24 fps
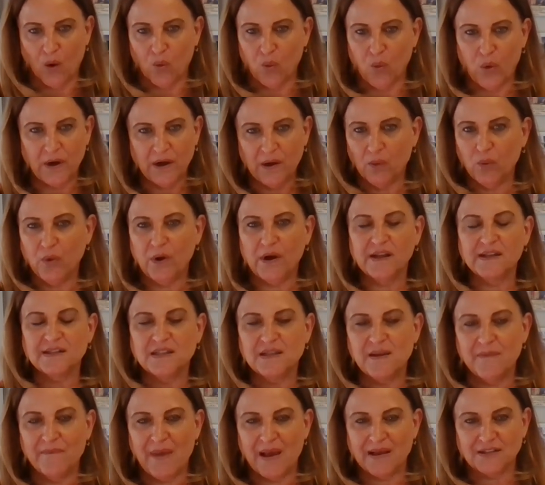What is
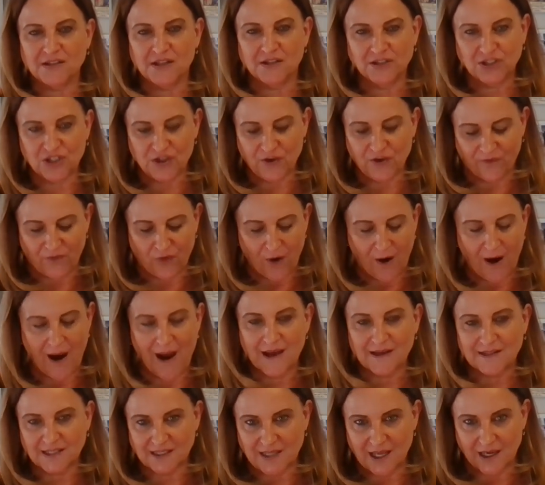the message for
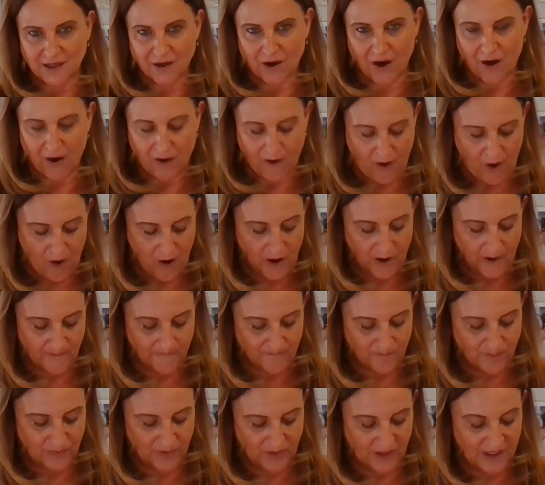us that are
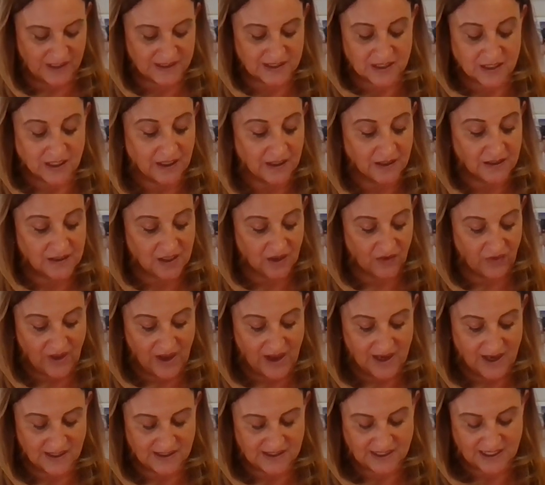listening to
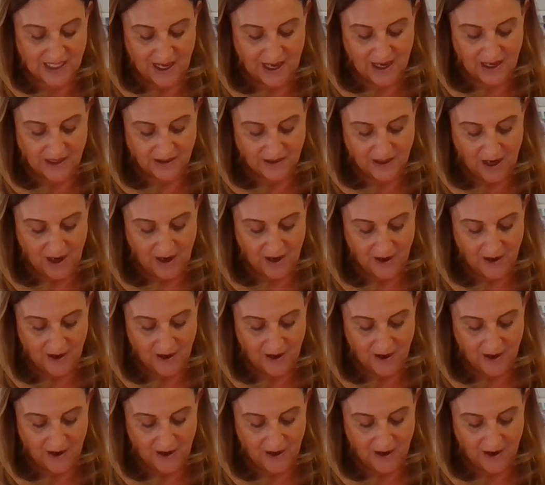this? And